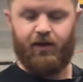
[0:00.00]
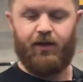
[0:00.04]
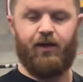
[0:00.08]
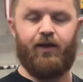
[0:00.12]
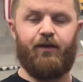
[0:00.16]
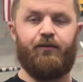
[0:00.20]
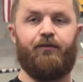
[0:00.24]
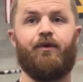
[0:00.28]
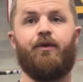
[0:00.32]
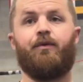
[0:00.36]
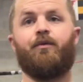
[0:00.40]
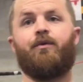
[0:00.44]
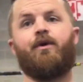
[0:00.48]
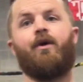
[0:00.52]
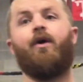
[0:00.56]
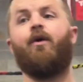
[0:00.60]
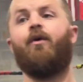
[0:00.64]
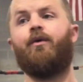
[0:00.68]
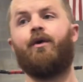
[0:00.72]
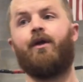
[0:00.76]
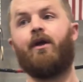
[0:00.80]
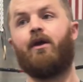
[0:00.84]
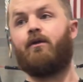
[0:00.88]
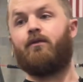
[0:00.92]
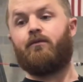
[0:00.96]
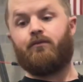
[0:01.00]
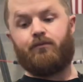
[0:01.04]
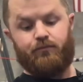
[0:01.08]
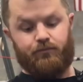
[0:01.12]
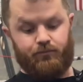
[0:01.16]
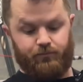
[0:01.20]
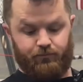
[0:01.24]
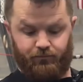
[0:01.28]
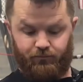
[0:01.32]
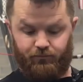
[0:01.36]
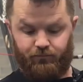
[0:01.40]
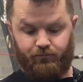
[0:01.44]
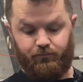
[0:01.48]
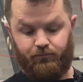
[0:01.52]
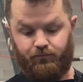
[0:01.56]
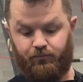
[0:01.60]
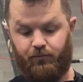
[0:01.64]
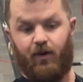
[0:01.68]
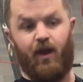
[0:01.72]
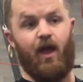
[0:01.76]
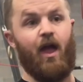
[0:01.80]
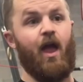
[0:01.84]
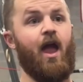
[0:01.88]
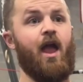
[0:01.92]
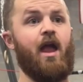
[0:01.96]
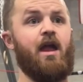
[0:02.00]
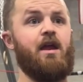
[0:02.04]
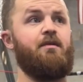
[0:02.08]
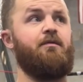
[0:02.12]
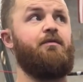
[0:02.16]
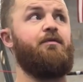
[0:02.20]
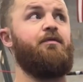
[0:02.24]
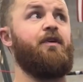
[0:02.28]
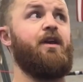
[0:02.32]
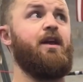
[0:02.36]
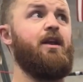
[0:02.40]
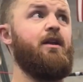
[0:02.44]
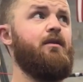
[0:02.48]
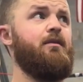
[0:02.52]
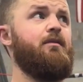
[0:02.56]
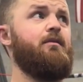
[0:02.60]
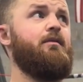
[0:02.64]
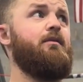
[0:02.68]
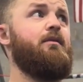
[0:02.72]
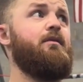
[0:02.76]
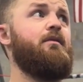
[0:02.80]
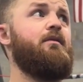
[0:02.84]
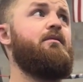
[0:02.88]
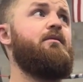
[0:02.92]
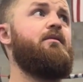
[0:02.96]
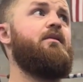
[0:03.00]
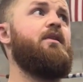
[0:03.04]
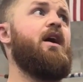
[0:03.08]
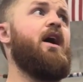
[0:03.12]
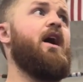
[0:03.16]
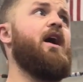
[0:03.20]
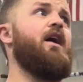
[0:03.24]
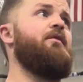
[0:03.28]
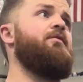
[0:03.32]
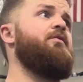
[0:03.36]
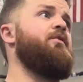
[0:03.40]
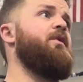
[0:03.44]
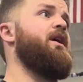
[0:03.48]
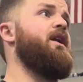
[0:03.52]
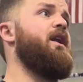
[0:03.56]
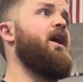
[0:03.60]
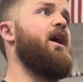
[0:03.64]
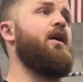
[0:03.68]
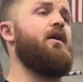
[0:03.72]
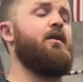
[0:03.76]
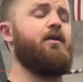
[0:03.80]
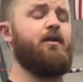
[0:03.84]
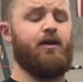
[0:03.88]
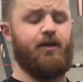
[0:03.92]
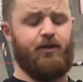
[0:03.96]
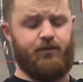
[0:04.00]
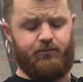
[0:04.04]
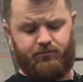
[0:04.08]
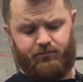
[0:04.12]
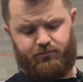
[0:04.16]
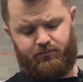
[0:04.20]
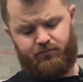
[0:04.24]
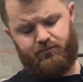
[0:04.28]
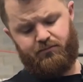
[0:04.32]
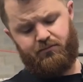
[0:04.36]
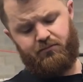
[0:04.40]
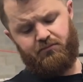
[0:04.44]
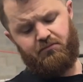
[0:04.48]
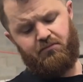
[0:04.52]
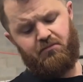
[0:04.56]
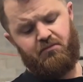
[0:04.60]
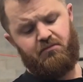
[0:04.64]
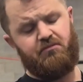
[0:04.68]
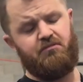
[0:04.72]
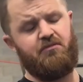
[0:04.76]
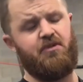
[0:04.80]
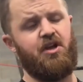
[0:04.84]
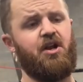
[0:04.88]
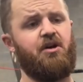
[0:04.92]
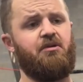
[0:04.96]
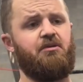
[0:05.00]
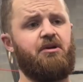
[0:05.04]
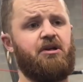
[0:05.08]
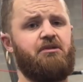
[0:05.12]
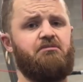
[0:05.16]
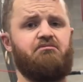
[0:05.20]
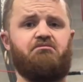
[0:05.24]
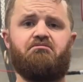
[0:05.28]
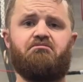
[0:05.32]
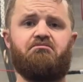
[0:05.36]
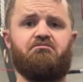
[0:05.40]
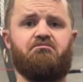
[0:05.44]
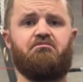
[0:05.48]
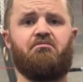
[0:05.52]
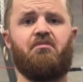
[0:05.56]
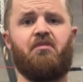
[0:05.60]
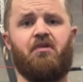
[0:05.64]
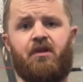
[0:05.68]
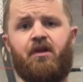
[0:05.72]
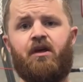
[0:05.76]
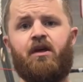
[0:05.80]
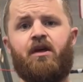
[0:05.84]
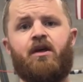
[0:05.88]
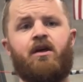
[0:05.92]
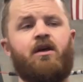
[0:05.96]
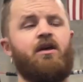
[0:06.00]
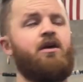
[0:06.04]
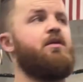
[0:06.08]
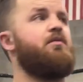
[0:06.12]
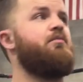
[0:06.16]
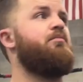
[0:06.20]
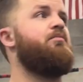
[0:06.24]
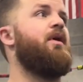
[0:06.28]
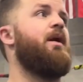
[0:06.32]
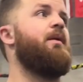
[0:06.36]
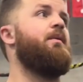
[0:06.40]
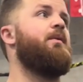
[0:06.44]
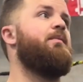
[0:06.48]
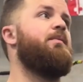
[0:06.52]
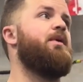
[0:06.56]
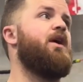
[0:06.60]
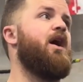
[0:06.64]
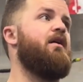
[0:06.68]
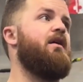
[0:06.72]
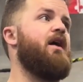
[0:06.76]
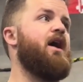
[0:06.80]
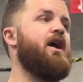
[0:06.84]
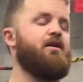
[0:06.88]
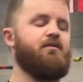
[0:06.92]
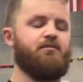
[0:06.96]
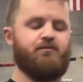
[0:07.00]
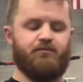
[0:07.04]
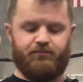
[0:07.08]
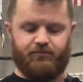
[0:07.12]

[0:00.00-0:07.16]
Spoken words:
if you were holding 8 feet halfway down on it, you know what? Probably be all right.